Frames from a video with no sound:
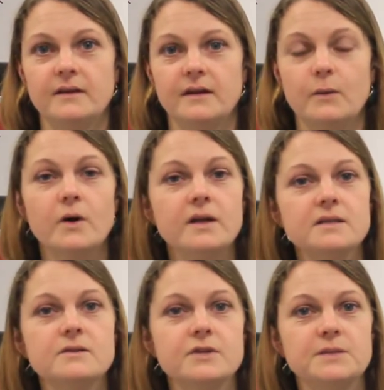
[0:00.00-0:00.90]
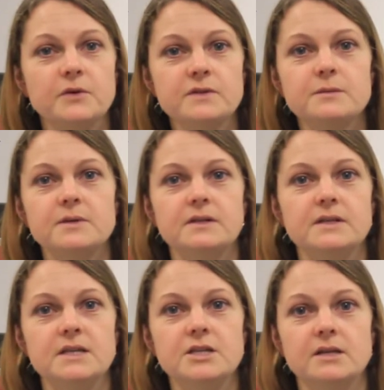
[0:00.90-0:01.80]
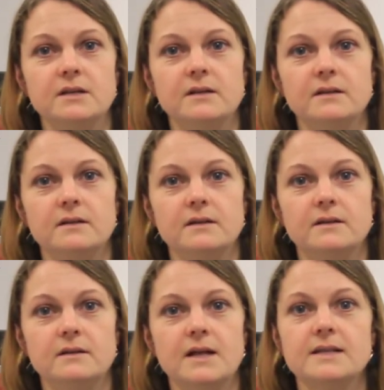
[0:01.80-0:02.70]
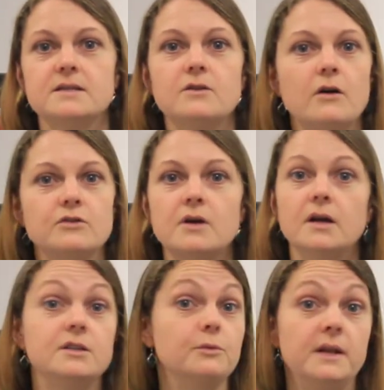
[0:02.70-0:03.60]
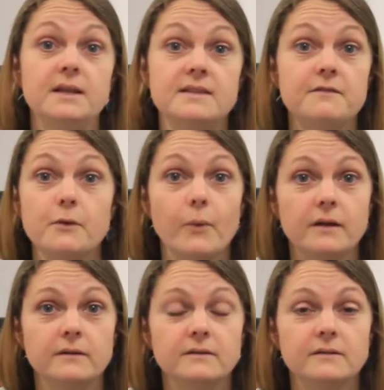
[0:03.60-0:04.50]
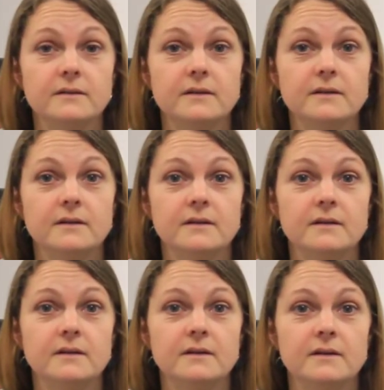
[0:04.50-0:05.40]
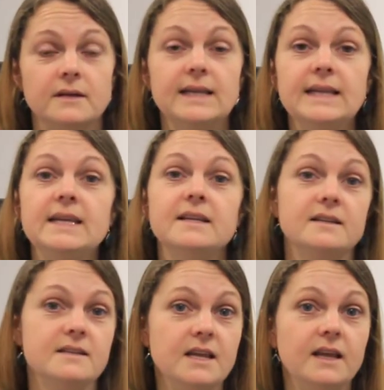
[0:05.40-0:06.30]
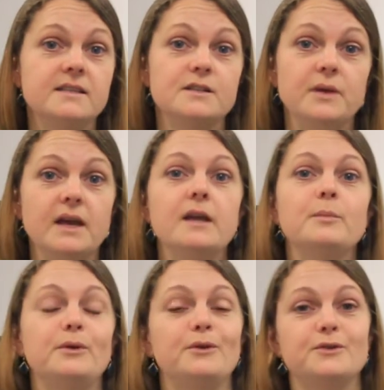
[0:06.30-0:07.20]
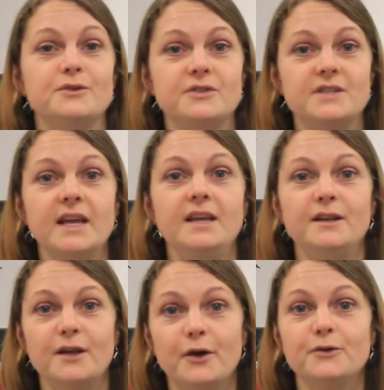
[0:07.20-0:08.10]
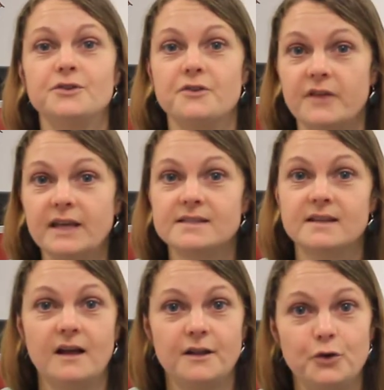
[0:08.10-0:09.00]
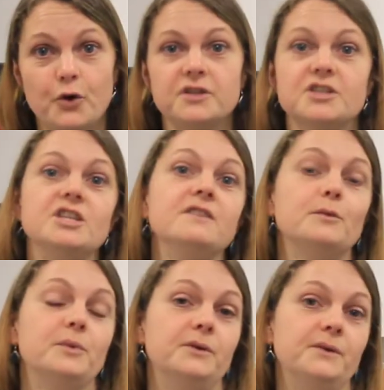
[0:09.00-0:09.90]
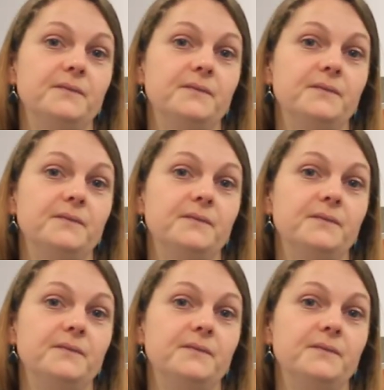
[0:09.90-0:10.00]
And what is a responsible decision? That's not trying to please everyone. A leader needs to be able to say no to things that are not achievable.